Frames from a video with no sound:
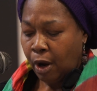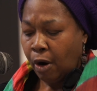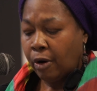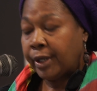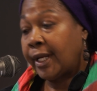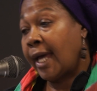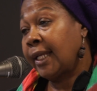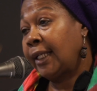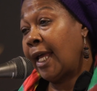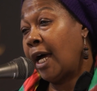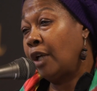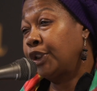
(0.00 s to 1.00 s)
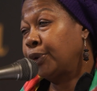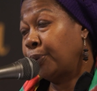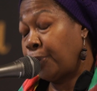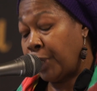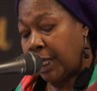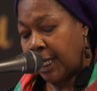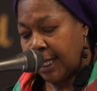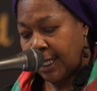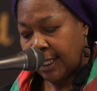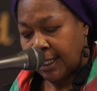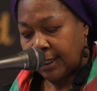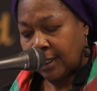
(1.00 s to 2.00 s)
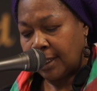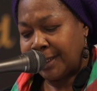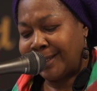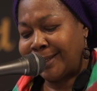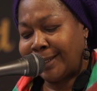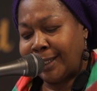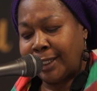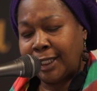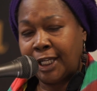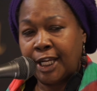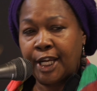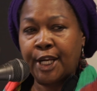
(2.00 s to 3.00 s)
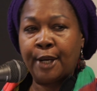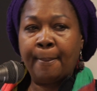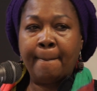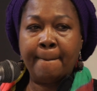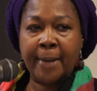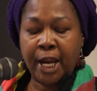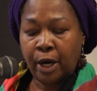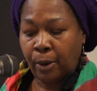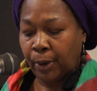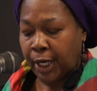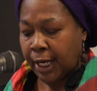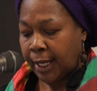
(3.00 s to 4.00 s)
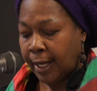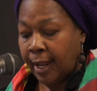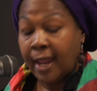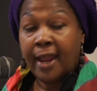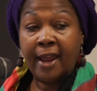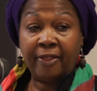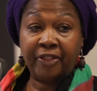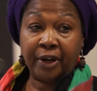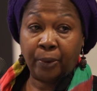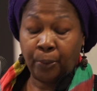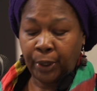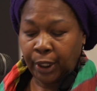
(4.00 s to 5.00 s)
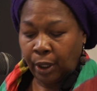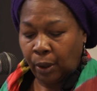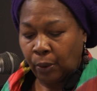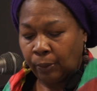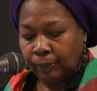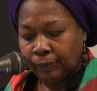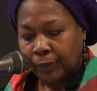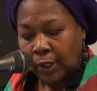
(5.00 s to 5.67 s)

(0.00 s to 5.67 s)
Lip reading: or not allowed to read, study, marry at their will,